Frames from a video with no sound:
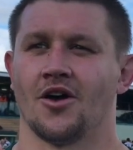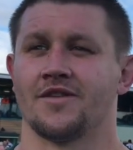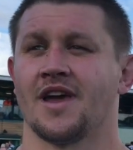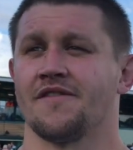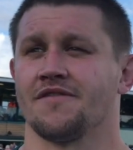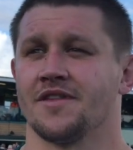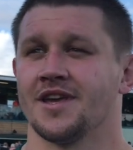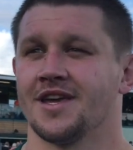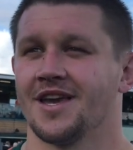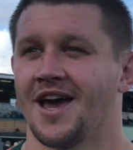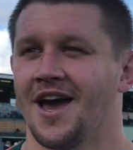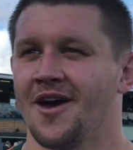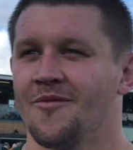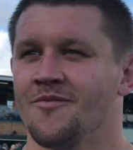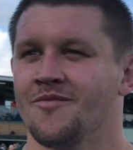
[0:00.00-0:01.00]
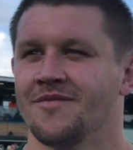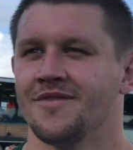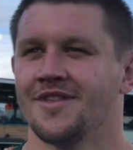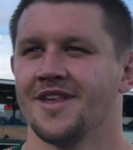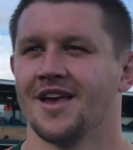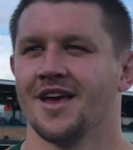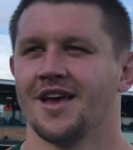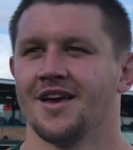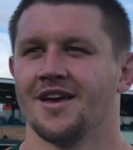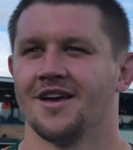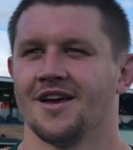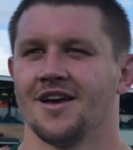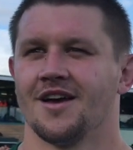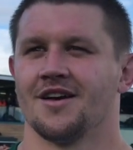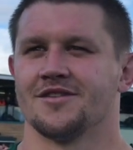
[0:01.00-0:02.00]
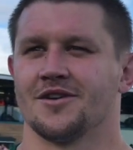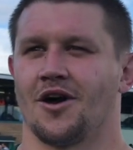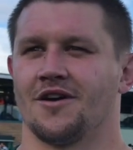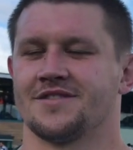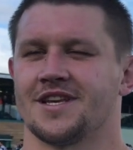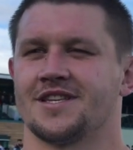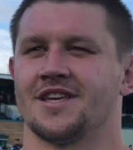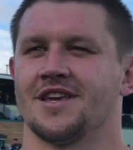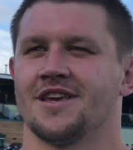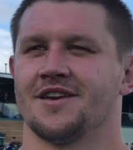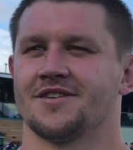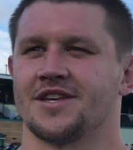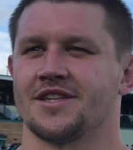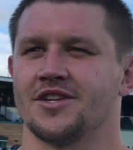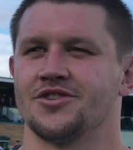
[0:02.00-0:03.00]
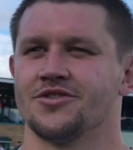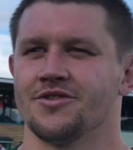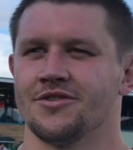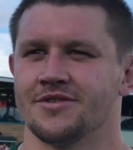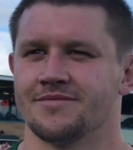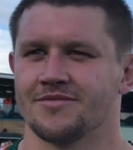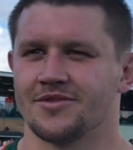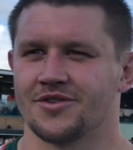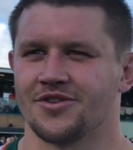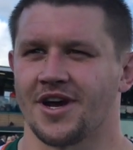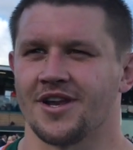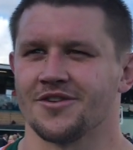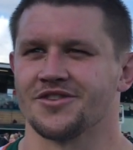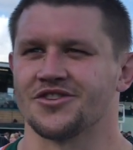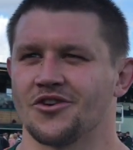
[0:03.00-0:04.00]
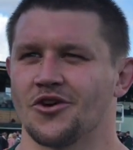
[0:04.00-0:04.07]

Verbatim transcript: Oh, definitely. Um, oh, I said to set to Drew, for trying not to